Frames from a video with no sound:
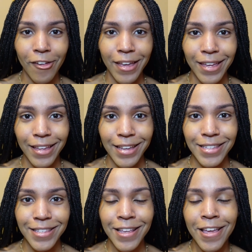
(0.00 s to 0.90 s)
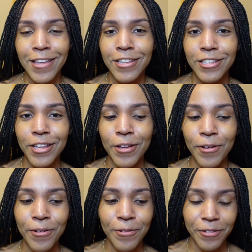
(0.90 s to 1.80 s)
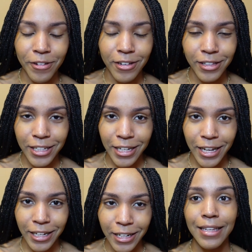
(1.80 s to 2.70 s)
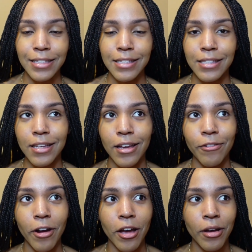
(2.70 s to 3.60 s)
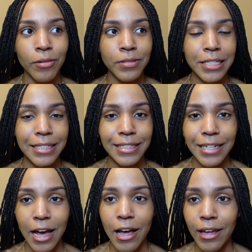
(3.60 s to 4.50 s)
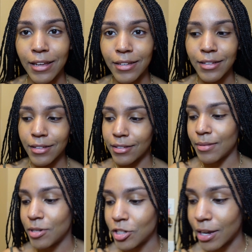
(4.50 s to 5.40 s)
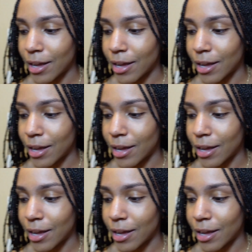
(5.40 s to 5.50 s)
Okay, hey guys, so we're finally done. It's around 9. Let me check